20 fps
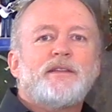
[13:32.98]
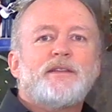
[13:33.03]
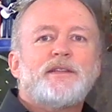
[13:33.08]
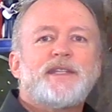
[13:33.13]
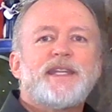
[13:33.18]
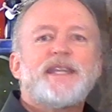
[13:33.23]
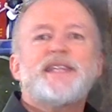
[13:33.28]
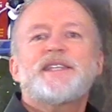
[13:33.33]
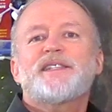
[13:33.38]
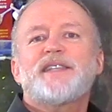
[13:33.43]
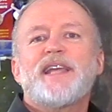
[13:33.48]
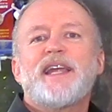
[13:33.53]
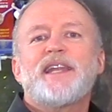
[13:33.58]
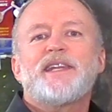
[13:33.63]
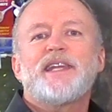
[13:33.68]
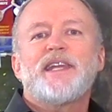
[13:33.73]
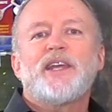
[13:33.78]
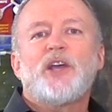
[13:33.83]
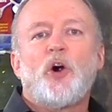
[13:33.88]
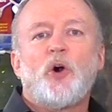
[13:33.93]

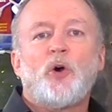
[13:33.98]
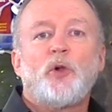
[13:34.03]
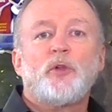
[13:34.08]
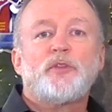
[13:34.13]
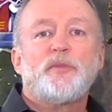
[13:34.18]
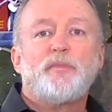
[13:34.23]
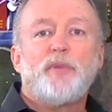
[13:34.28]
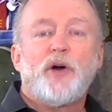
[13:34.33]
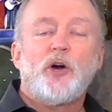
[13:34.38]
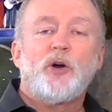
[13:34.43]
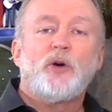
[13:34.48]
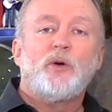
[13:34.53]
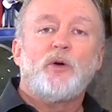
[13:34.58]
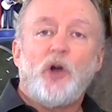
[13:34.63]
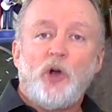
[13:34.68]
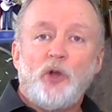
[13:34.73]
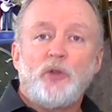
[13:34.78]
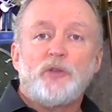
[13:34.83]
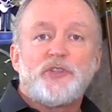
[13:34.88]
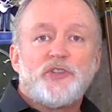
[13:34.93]
Descending old bow,
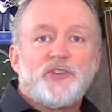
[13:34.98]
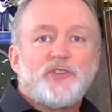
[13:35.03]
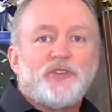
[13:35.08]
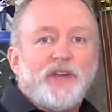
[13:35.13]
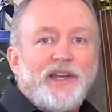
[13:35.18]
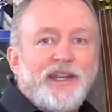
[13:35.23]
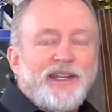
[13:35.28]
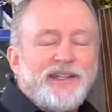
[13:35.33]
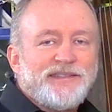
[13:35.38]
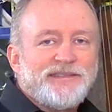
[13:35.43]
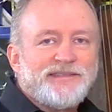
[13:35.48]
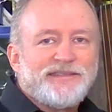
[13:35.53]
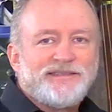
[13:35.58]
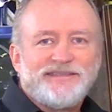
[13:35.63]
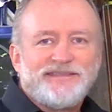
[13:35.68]
old string.